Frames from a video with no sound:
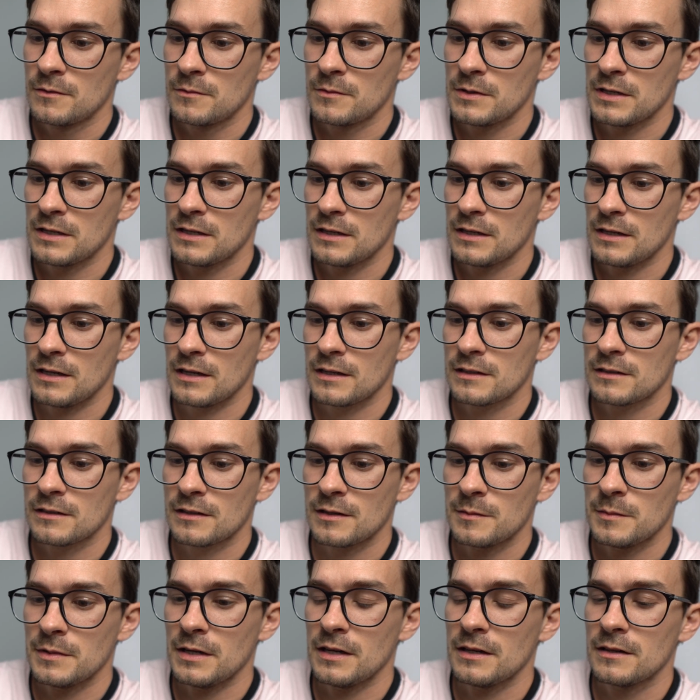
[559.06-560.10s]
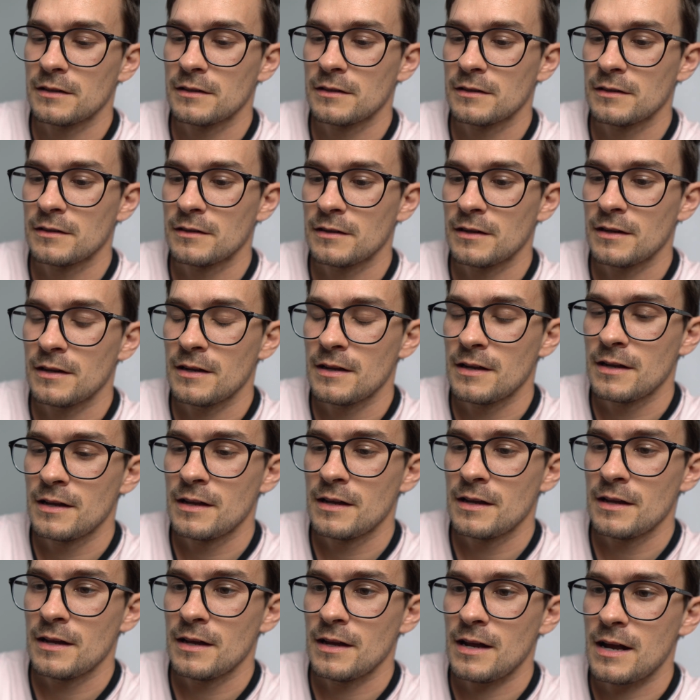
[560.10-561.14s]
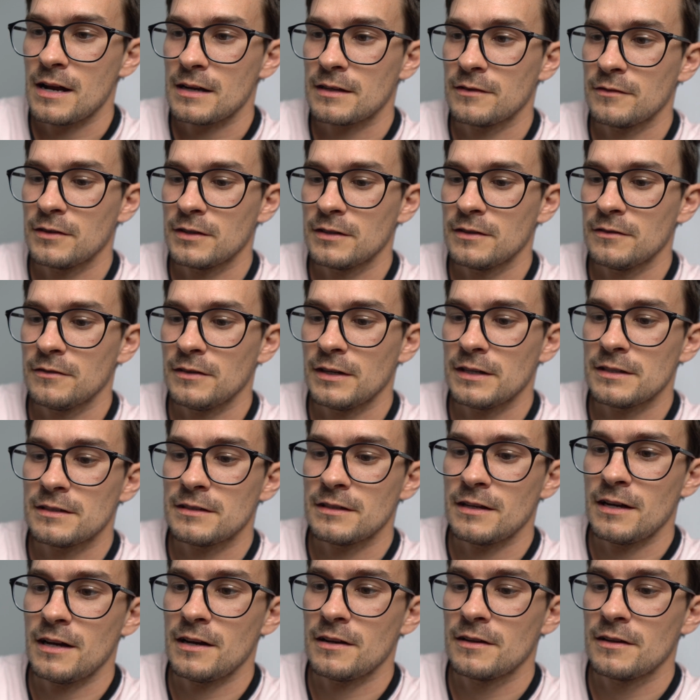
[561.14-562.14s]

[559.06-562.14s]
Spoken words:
Reconnect, come on. Activating device,